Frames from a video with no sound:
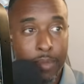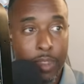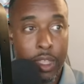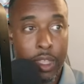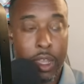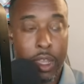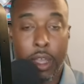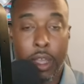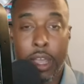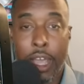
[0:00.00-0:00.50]

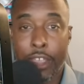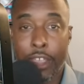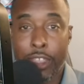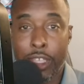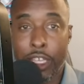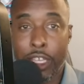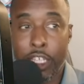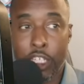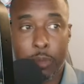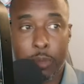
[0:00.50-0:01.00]
I think
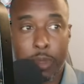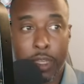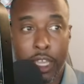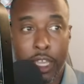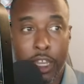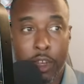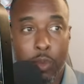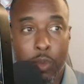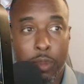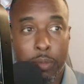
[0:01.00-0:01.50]
he should be
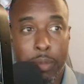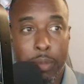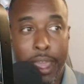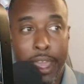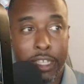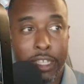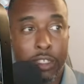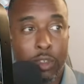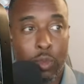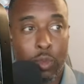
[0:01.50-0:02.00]
eating with
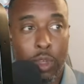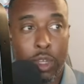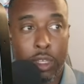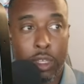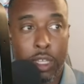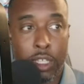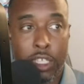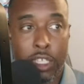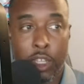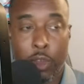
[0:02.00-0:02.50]
Max and
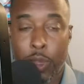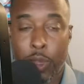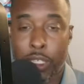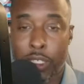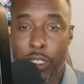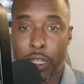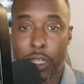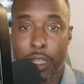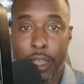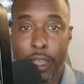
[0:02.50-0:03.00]
Wilkins and the rest
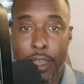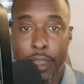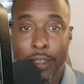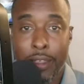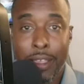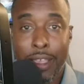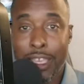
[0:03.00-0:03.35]
line.